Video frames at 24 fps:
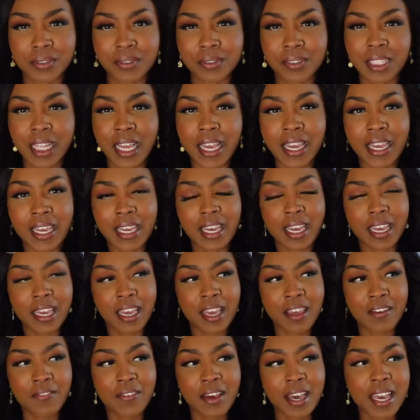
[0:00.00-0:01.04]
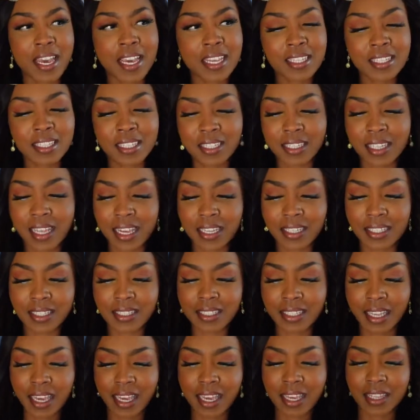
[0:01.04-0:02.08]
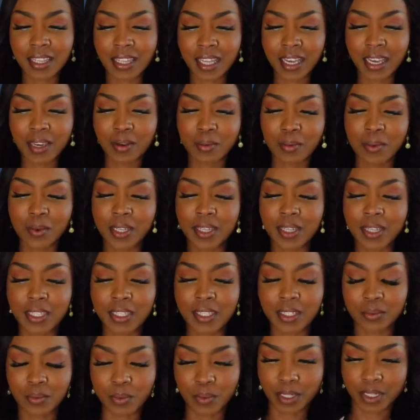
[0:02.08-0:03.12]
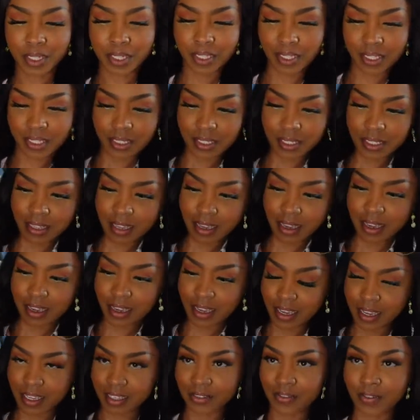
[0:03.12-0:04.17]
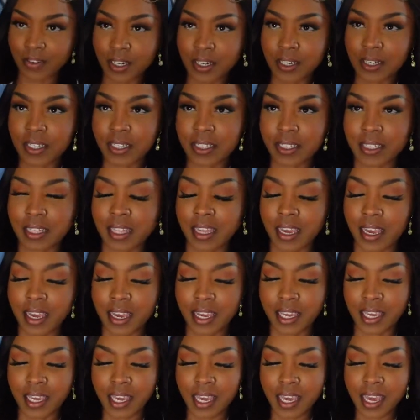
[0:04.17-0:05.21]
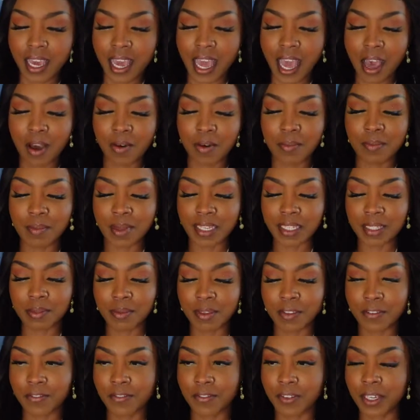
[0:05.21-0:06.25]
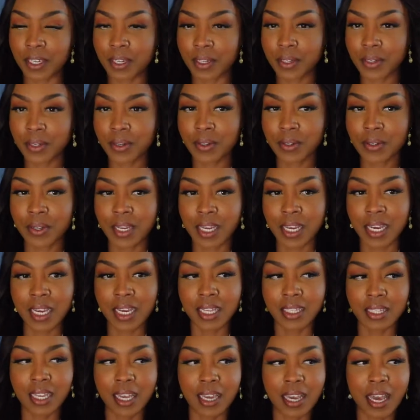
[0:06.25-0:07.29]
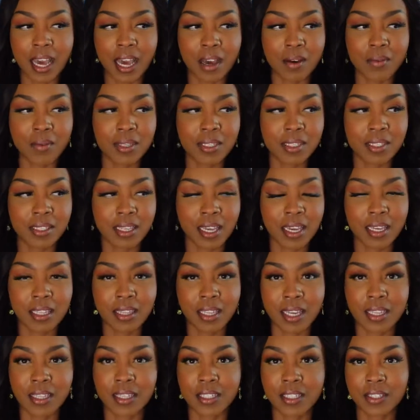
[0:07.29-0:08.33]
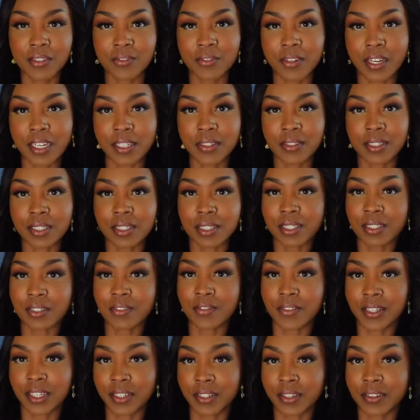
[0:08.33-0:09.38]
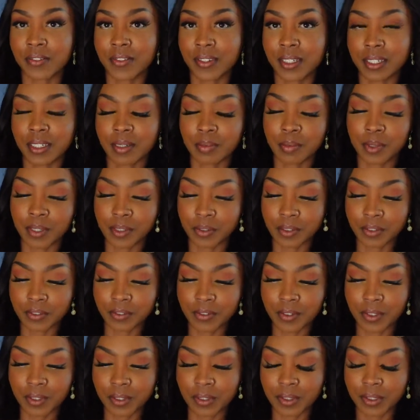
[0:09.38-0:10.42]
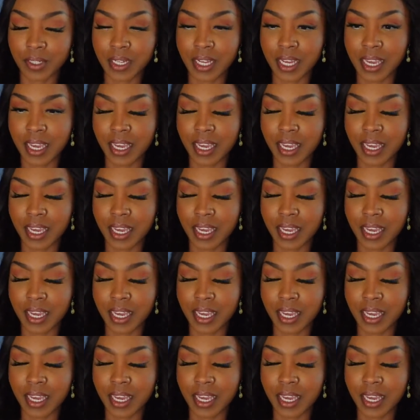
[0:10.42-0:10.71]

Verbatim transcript: Like, if I had to, like, say, like, what this was, like, as far as, like, how it makes me feel, like, I would say, like, this fragrance is very, very beautiful.